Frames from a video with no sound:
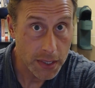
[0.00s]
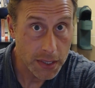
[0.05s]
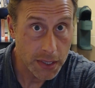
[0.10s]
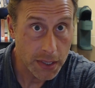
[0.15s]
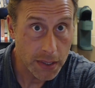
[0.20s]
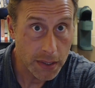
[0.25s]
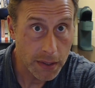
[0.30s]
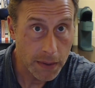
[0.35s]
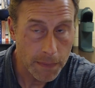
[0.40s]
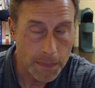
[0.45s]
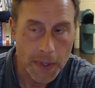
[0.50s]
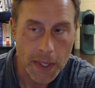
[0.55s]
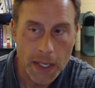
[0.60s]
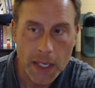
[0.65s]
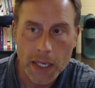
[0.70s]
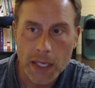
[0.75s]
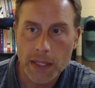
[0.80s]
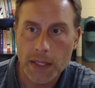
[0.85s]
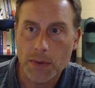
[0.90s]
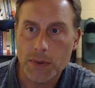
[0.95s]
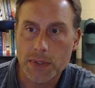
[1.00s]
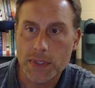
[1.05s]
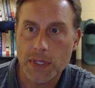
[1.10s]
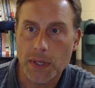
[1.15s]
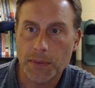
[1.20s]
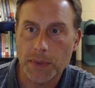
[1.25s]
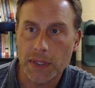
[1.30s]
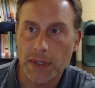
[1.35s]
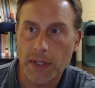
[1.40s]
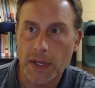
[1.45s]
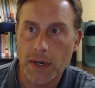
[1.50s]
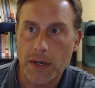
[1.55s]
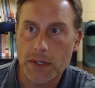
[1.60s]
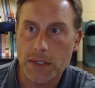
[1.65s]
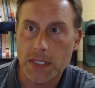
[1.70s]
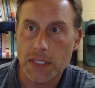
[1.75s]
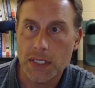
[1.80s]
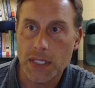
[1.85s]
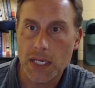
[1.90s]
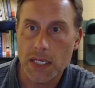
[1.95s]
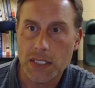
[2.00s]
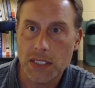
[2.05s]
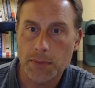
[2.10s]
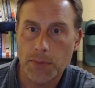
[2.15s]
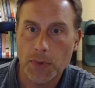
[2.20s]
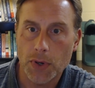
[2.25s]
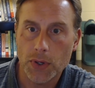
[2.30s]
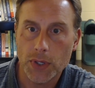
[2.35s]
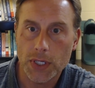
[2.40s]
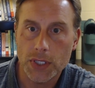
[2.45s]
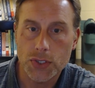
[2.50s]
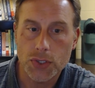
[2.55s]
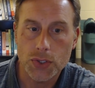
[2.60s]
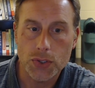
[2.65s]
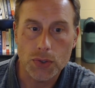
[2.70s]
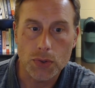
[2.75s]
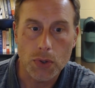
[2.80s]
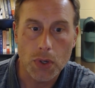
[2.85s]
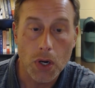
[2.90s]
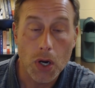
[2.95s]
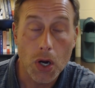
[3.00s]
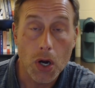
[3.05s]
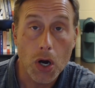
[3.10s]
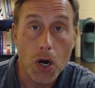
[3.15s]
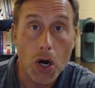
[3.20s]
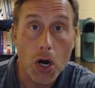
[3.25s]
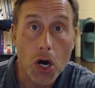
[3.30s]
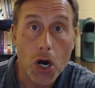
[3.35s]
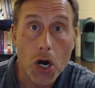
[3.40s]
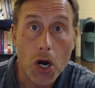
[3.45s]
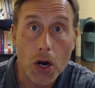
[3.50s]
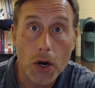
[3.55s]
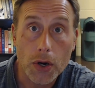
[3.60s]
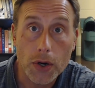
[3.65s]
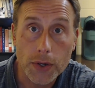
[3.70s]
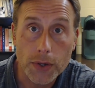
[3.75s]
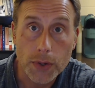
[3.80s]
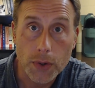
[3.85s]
There was something there as a testimony to hard